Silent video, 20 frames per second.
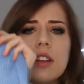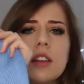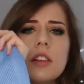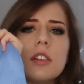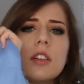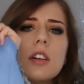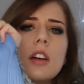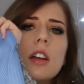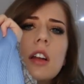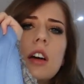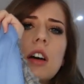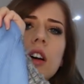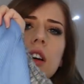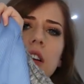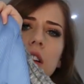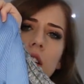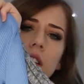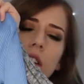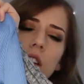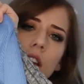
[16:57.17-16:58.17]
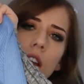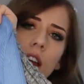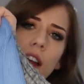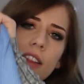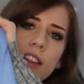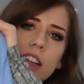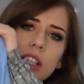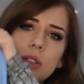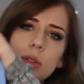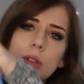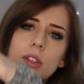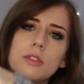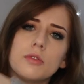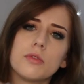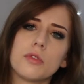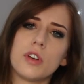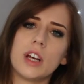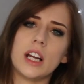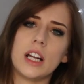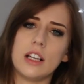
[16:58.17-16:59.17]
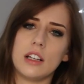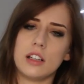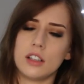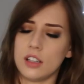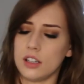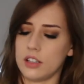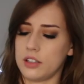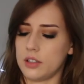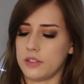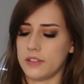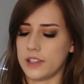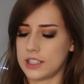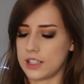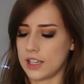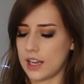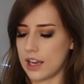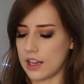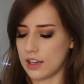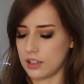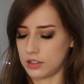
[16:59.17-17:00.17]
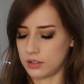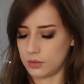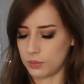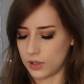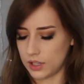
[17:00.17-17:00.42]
this colour. This will look really nice with a tan as